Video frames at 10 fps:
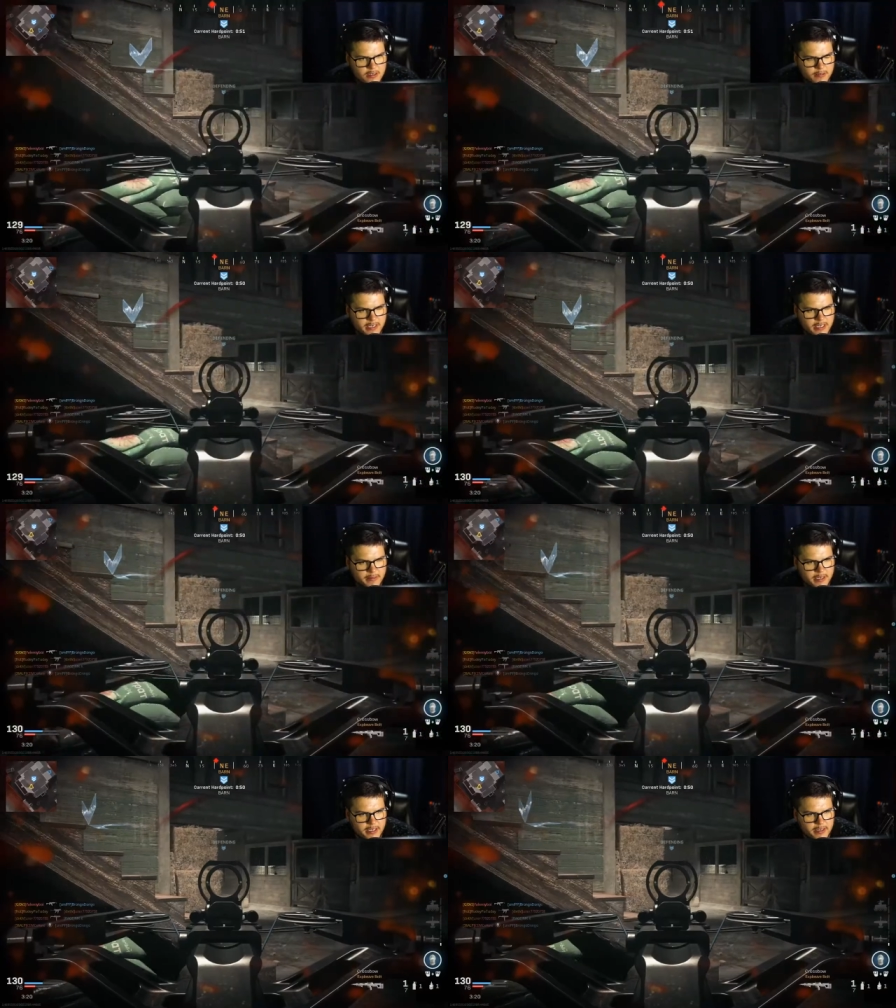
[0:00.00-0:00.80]
Let me let
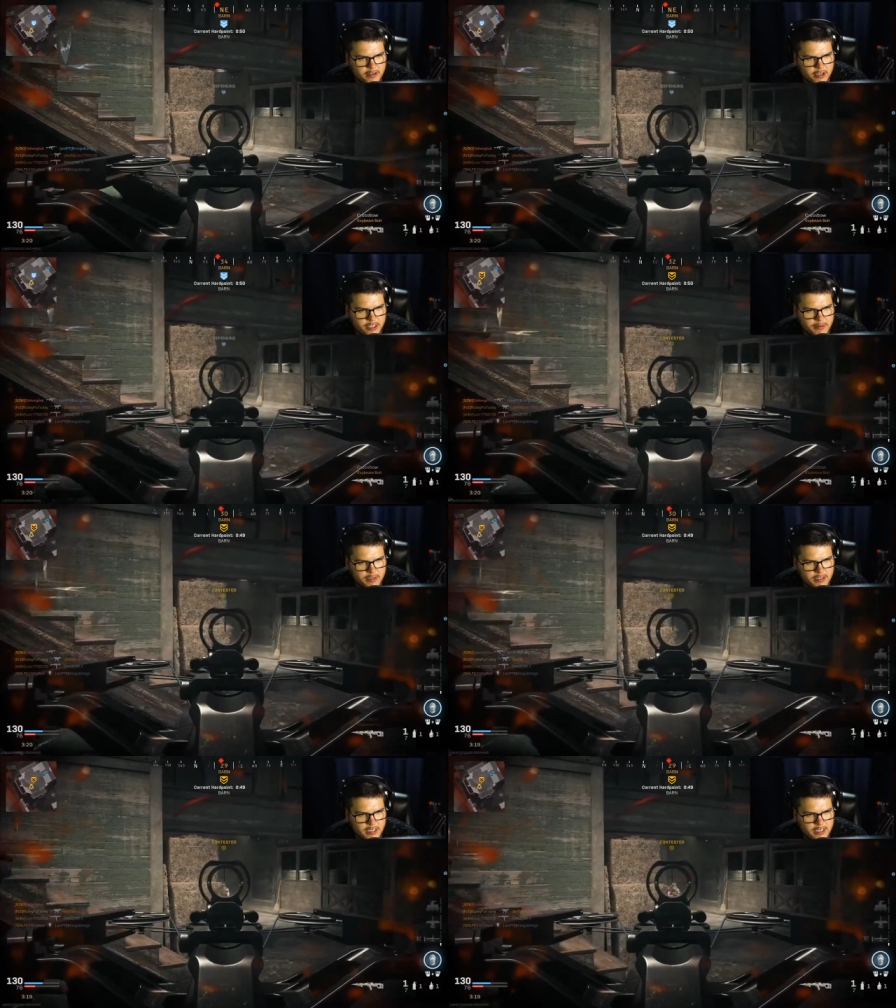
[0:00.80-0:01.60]
me crossbow
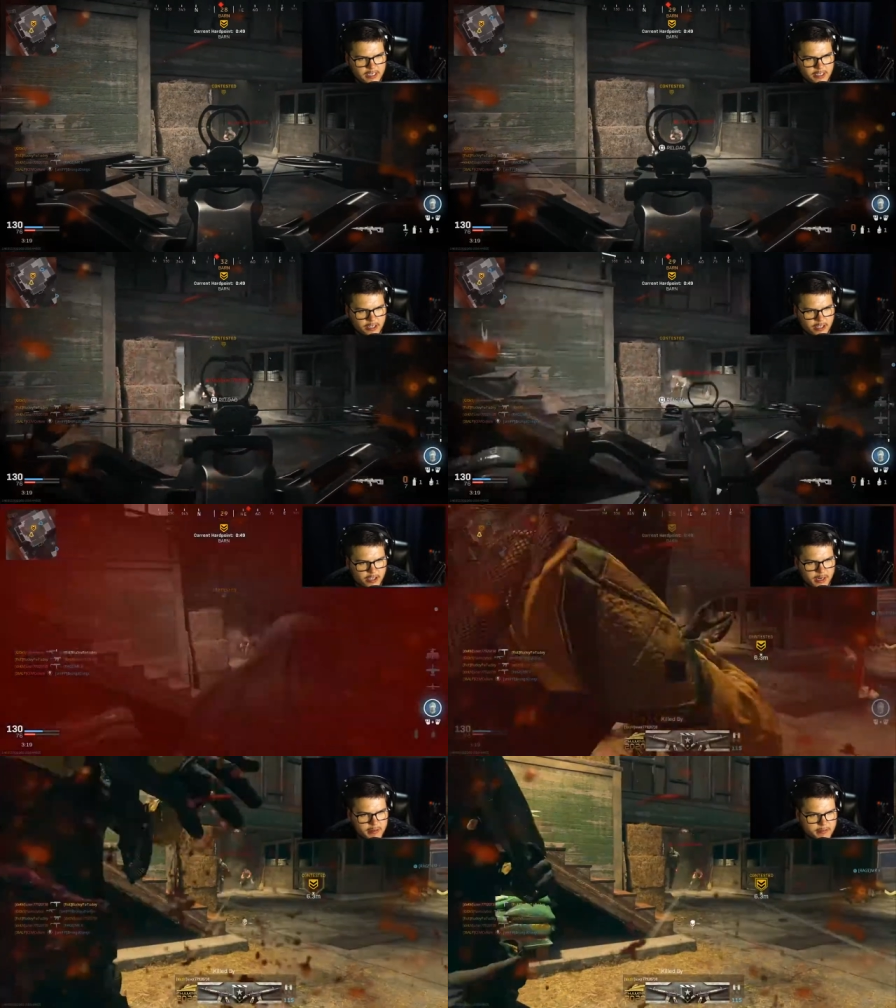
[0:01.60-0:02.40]
this guy. He's talking
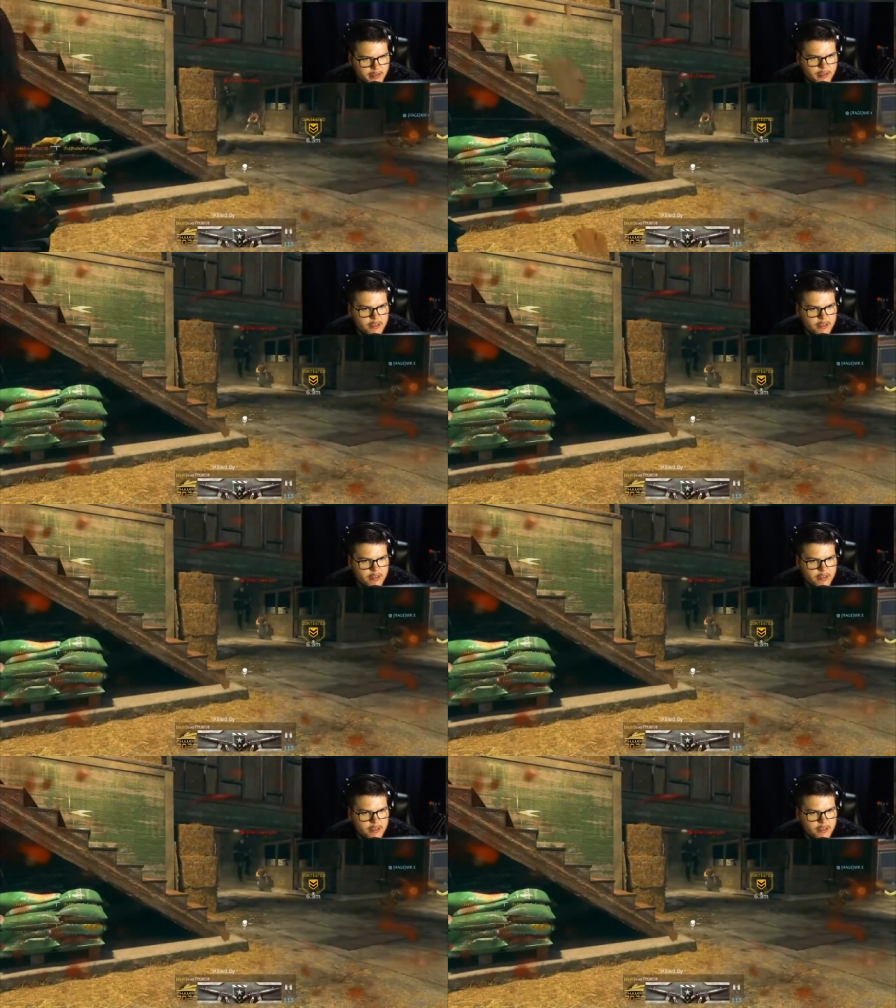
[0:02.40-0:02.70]
crap to me.